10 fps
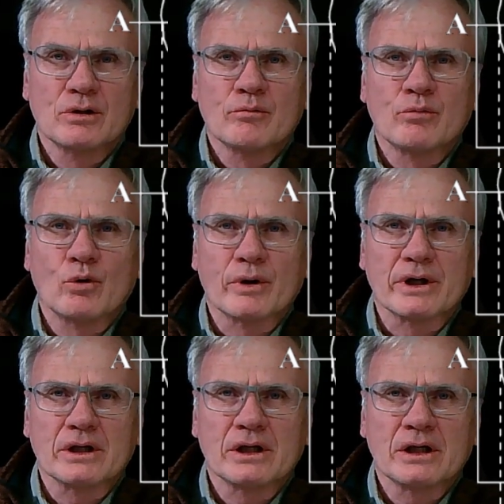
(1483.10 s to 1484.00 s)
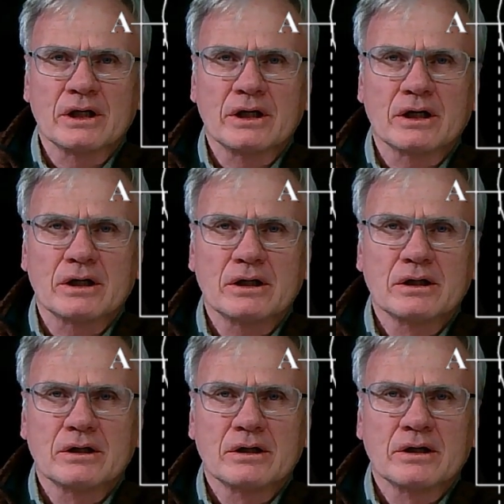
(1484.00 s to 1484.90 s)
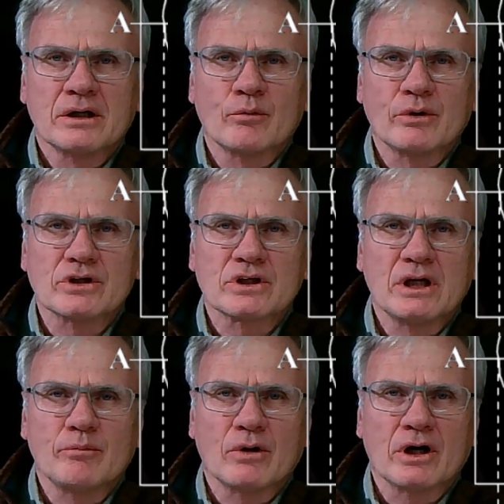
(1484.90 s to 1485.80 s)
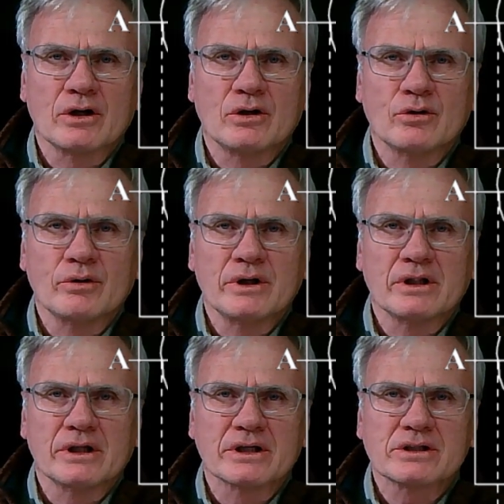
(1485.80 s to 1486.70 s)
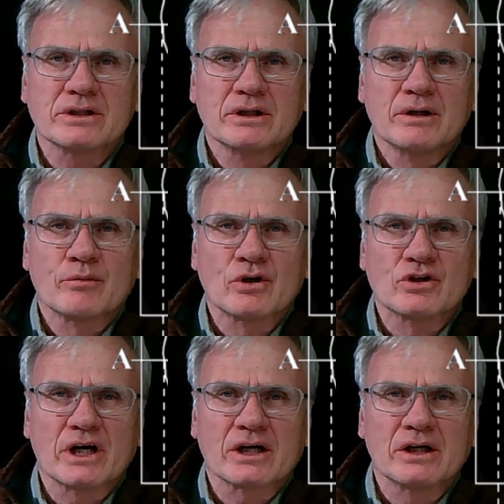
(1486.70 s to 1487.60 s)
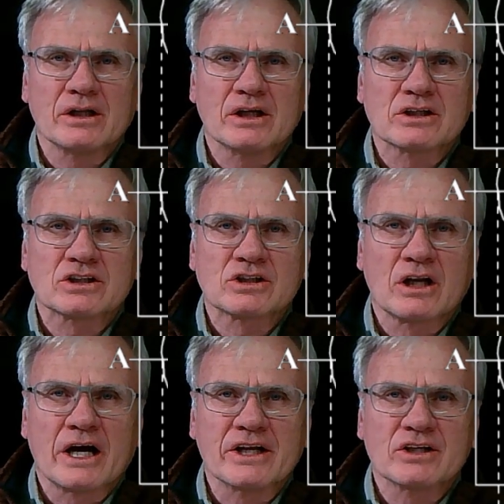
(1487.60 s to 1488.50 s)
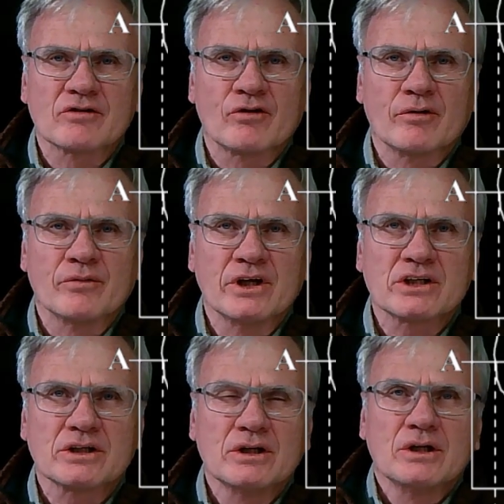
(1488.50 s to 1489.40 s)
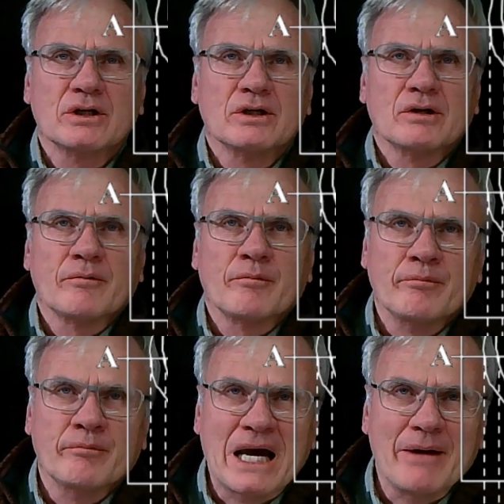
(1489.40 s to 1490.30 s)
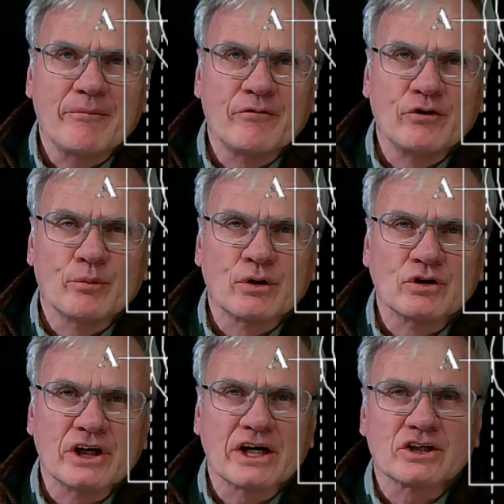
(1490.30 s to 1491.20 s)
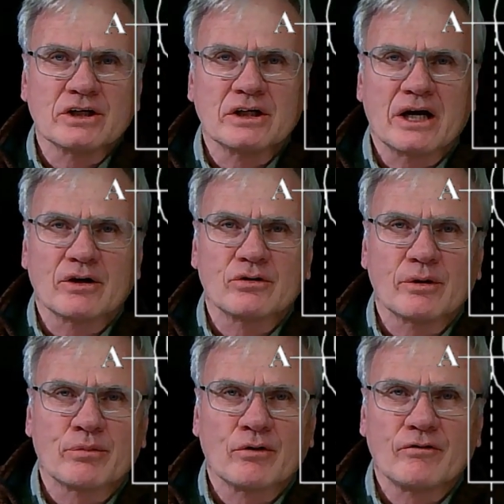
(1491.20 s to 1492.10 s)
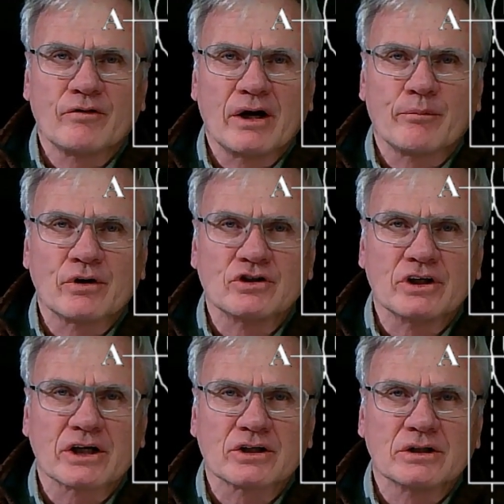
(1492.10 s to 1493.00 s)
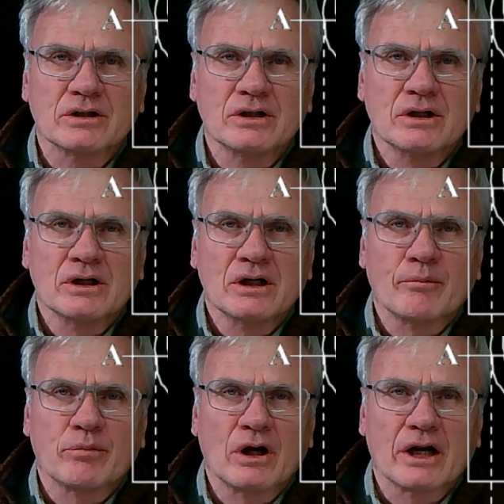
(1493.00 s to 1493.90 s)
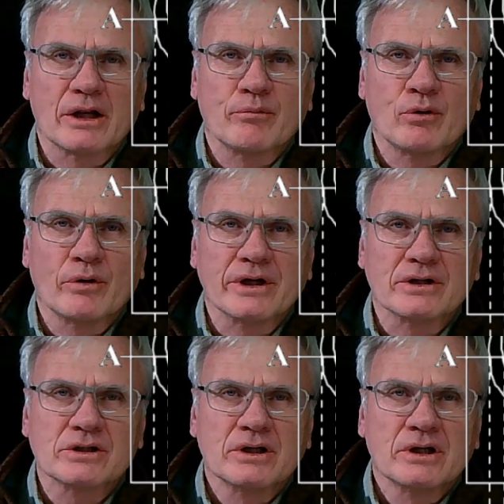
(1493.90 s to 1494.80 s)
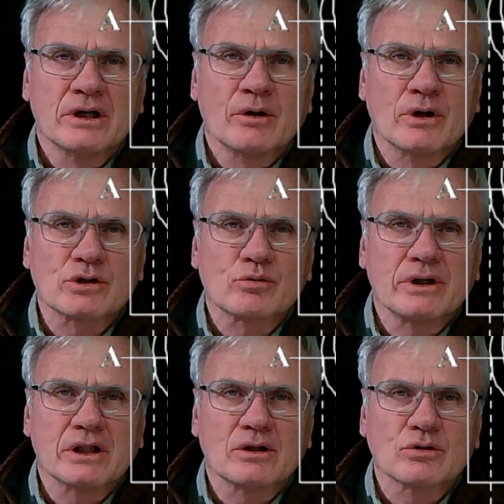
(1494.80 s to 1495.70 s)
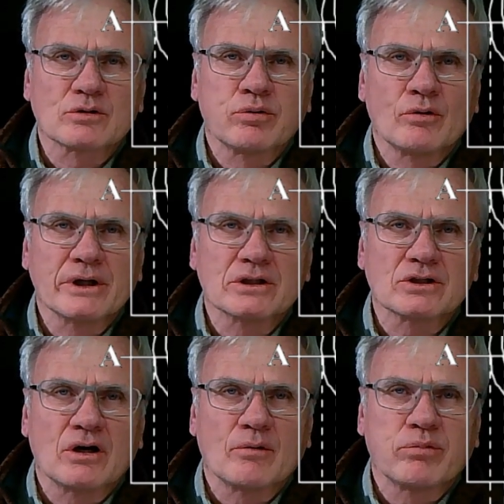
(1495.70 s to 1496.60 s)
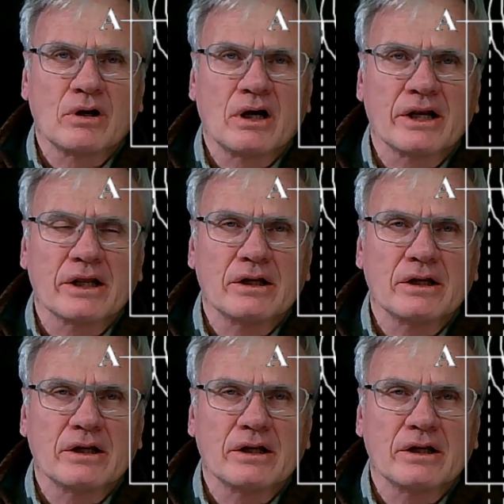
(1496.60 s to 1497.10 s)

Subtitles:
point here, and we just keep on doing this, projecting these lines from this map view projection down to the profile projection and plotting points. Once we get those points all plotted